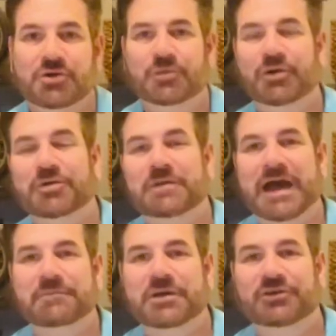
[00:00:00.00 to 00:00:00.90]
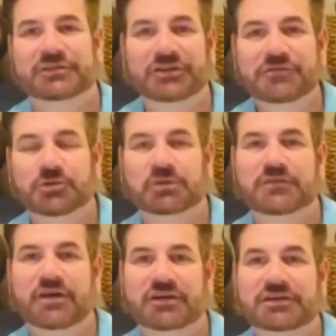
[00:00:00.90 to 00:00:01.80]
Welcome to Happy Healthy Living with
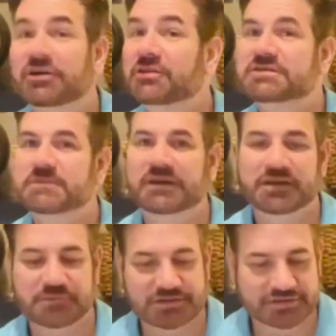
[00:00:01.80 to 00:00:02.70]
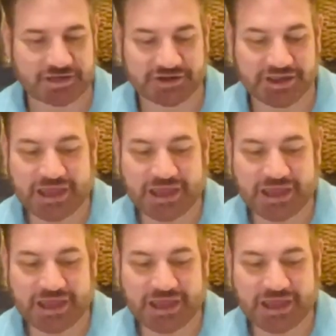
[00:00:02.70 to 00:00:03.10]
Yvonne Douglas. My name is Doug,